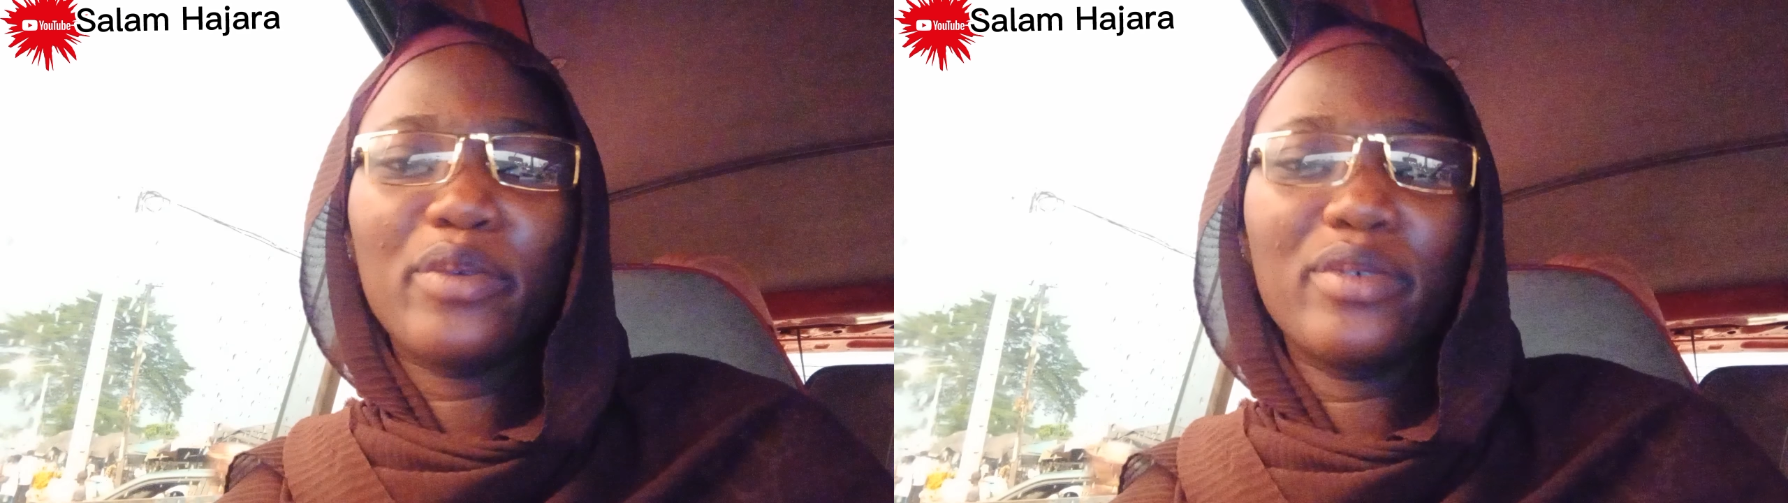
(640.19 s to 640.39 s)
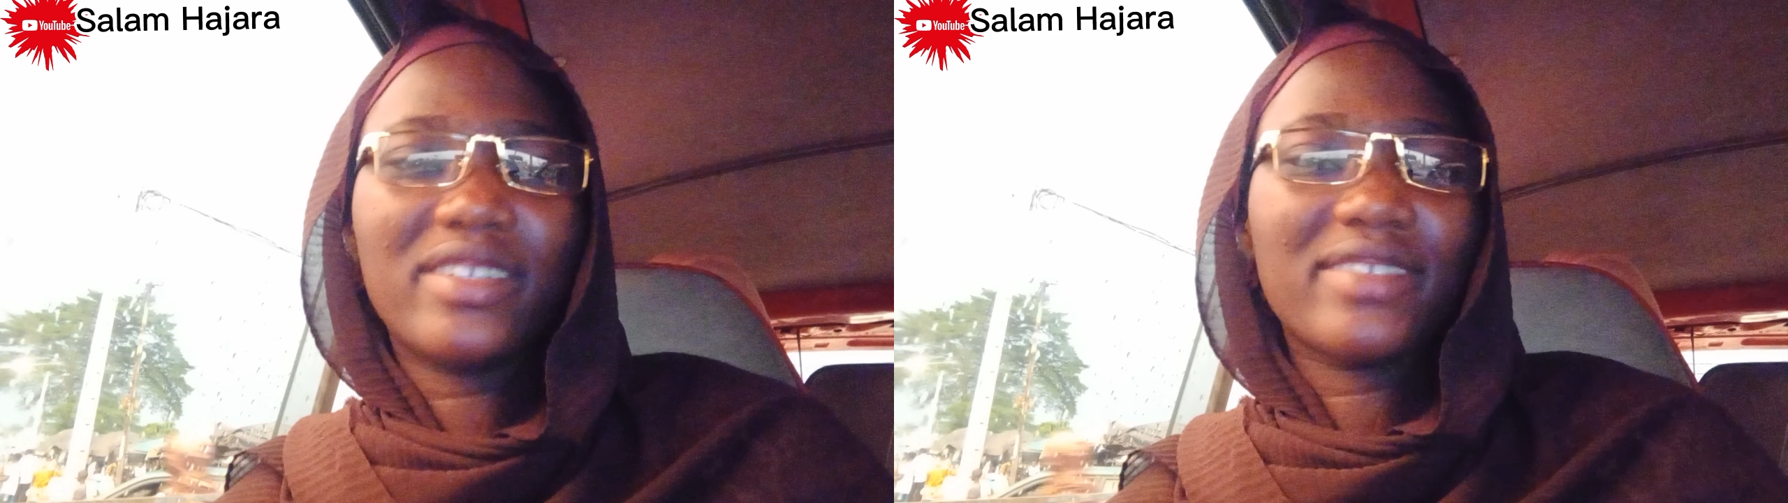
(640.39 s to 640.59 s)

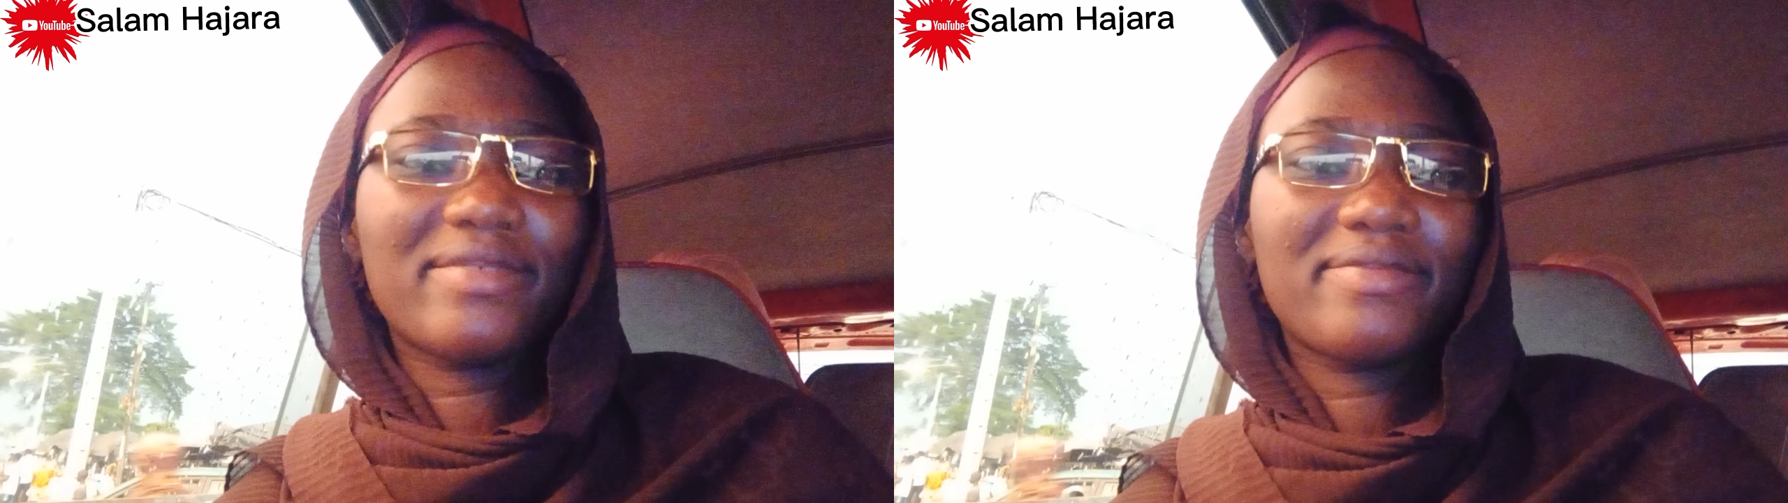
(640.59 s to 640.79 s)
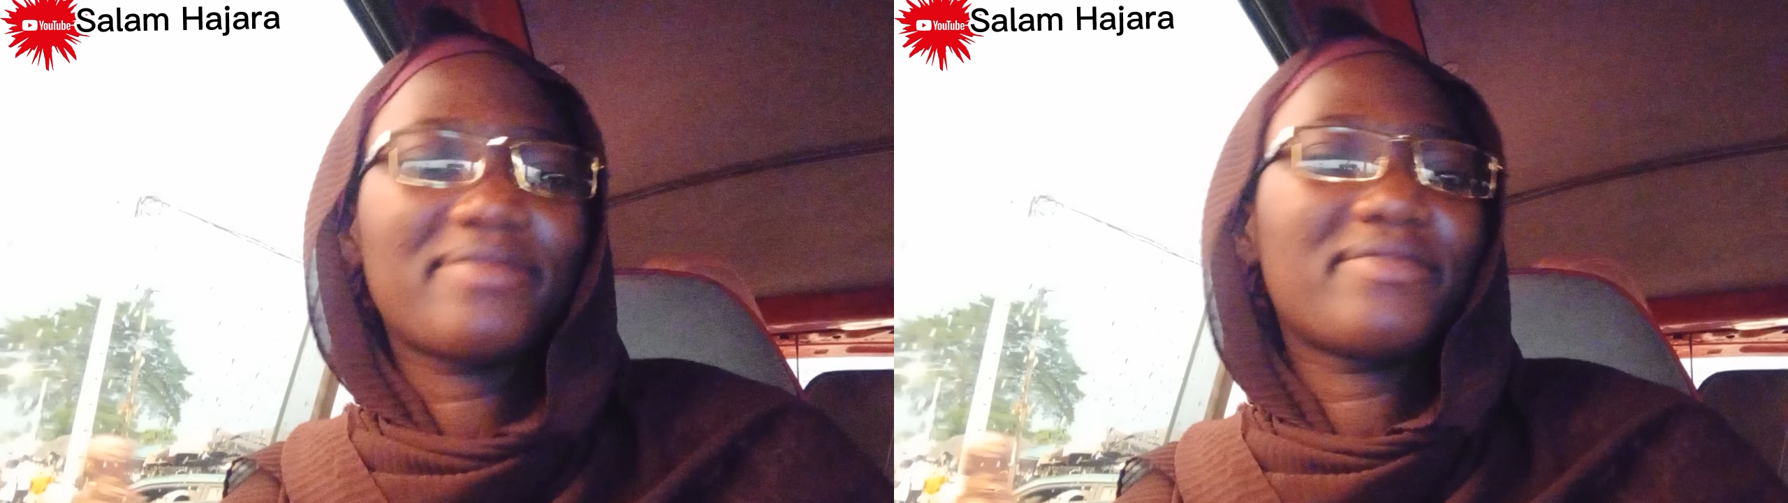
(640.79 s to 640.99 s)
good.
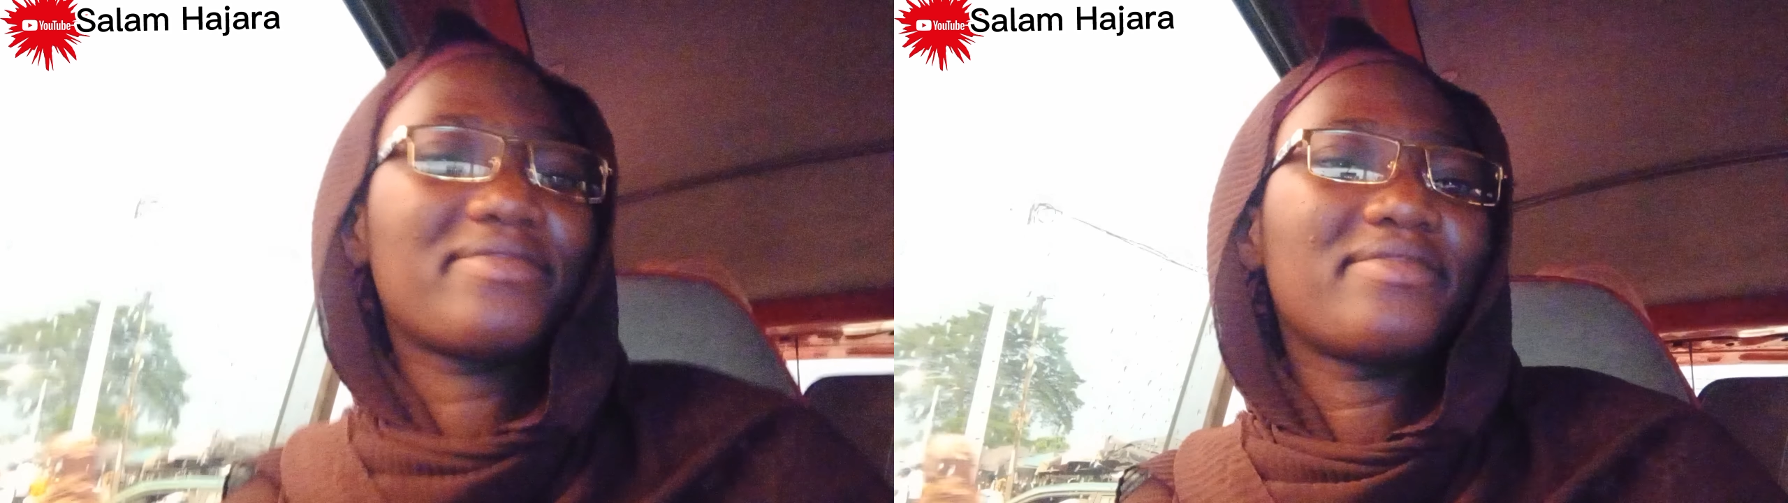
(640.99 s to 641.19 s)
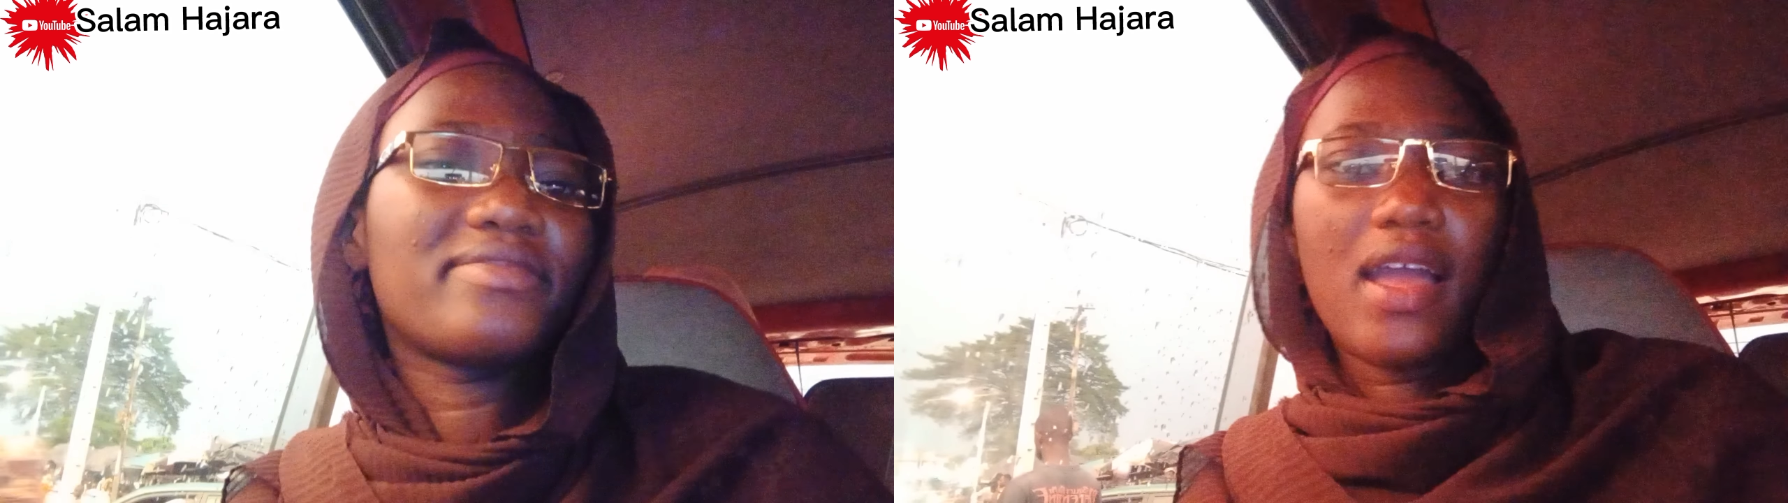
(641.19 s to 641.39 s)

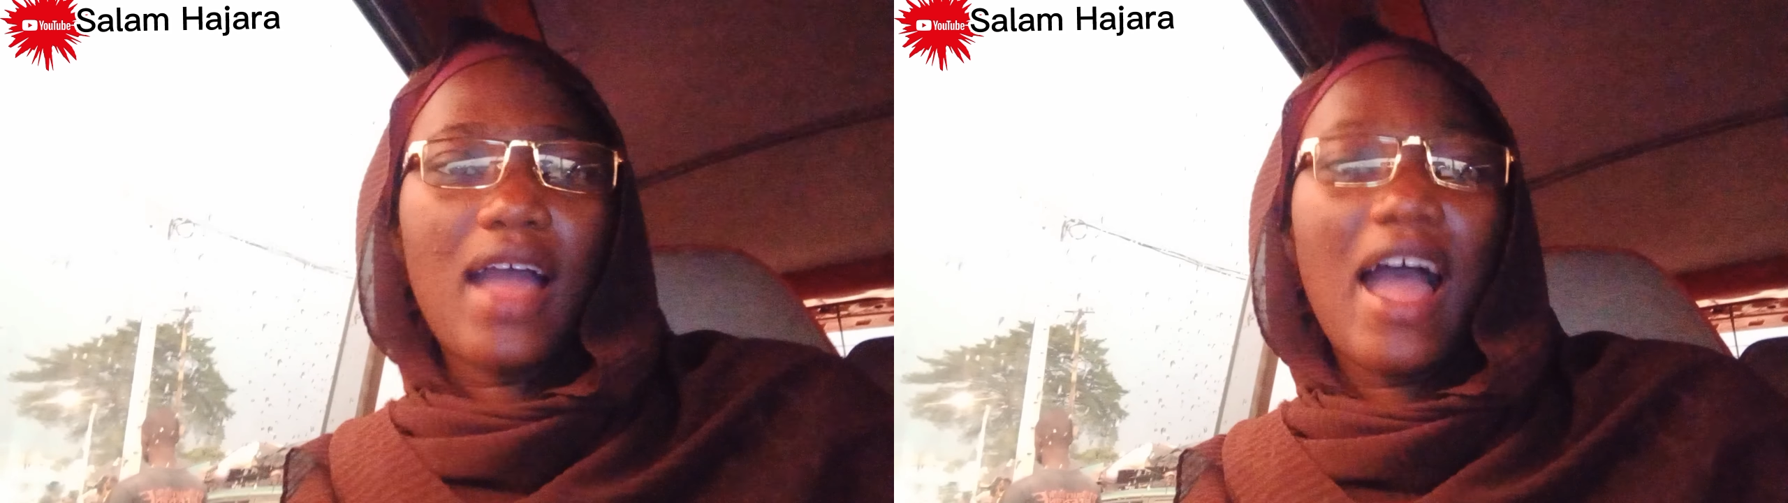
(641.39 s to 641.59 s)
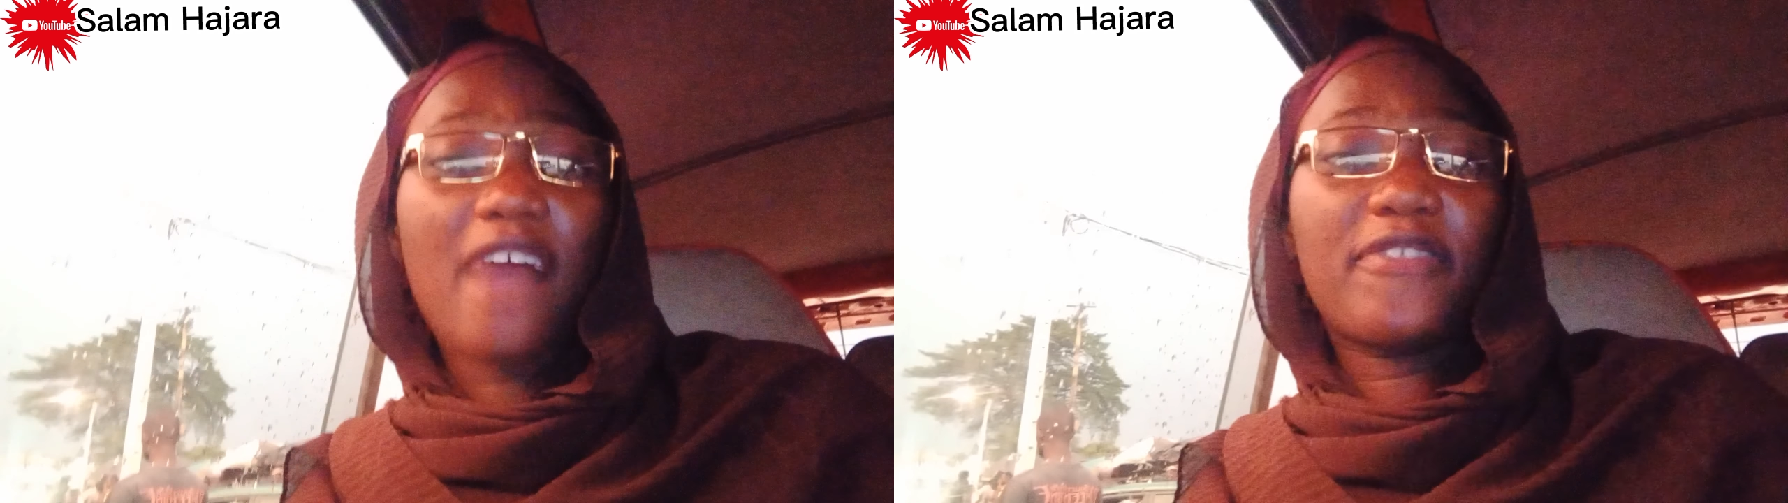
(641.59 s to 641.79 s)

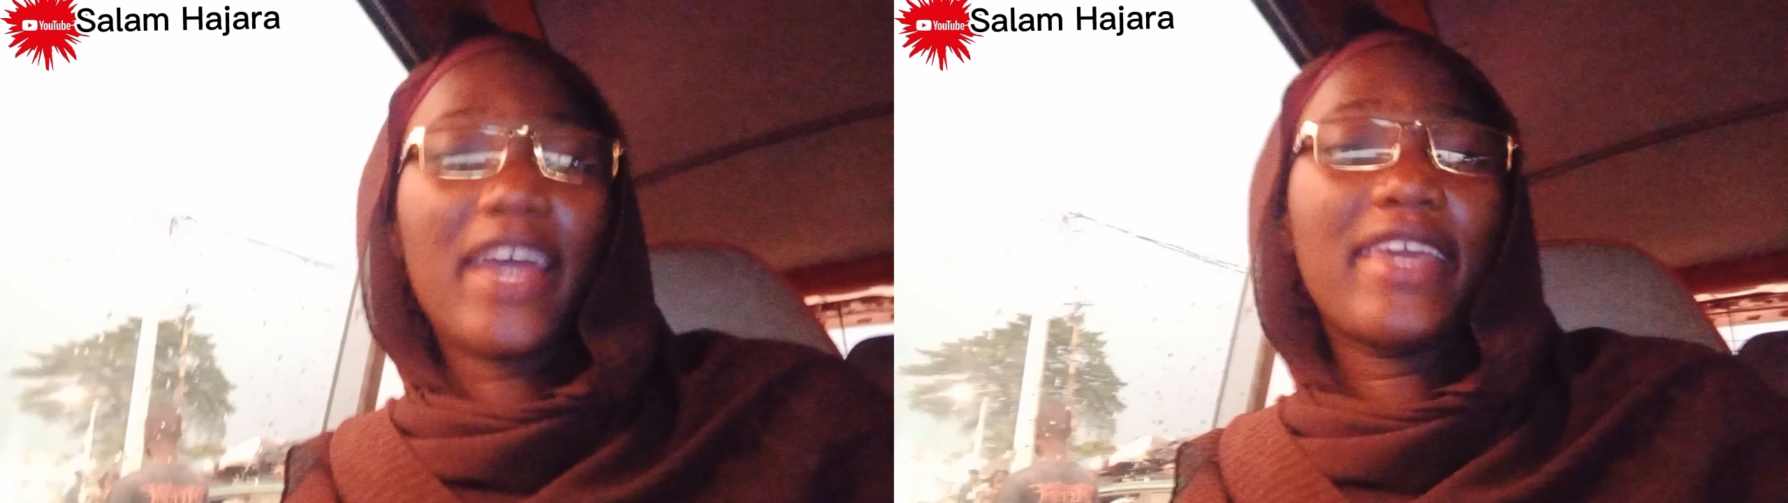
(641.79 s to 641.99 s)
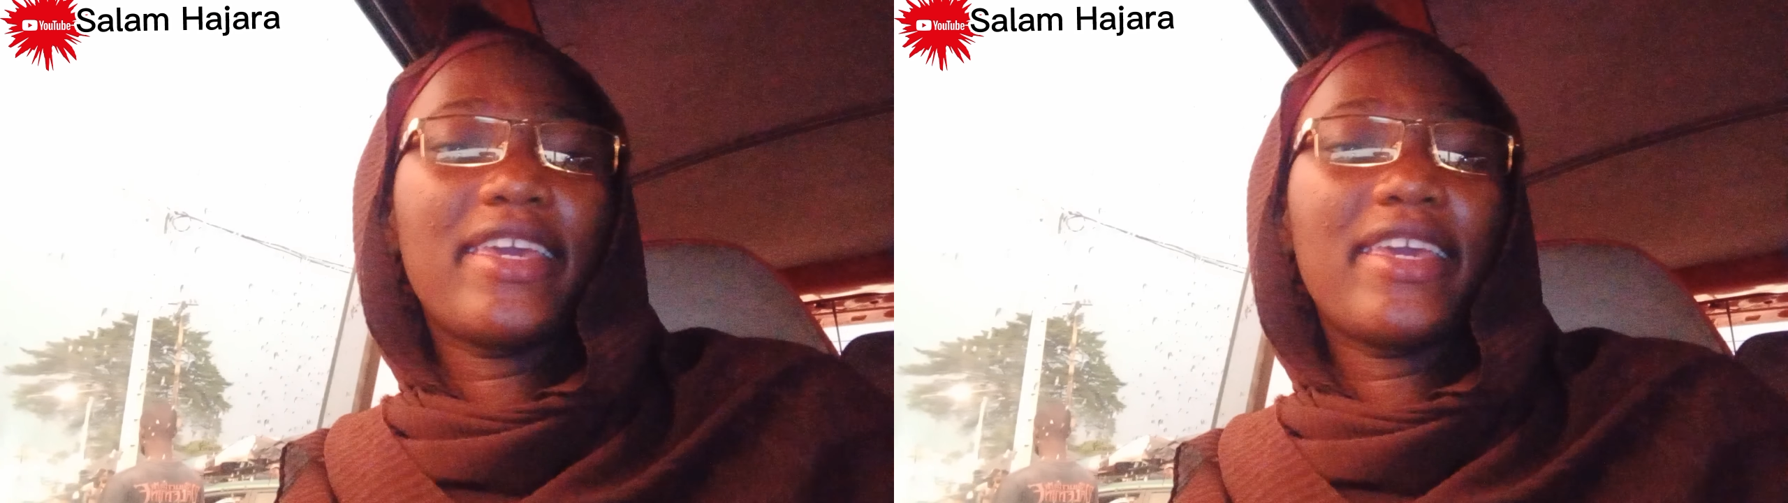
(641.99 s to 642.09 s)
After